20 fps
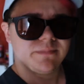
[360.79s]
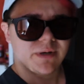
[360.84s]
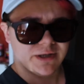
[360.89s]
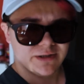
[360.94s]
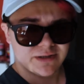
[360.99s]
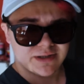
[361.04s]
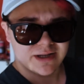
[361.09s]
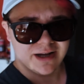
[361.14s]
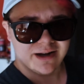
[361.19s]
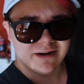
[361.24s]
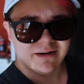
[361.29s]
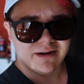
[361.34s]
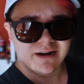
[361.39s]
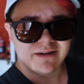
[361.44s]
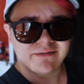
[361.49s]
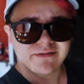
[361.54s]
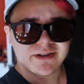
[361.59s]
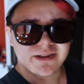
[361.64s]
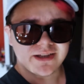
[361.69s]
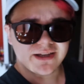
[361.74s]
Post guy
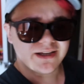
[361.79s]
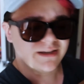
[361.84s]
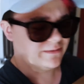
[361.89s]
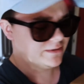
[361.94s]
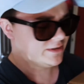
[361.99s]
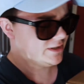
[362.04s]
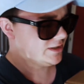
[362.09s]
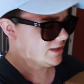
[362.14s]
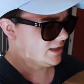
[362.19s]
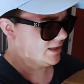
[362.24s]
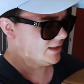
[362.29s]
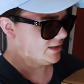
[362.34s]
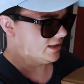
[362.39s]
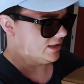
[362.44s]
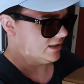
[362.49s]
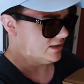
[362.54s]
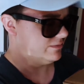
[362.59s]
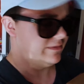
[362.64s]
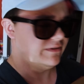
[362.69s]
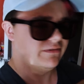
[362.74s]
arrived. I think he was just
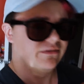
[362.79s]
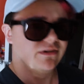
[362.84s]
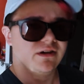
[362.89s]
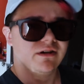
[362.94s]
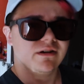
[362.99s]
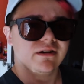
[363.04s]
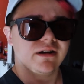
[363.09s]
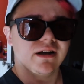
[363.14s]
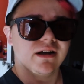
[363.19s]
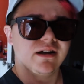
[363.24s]
listening to me vlog.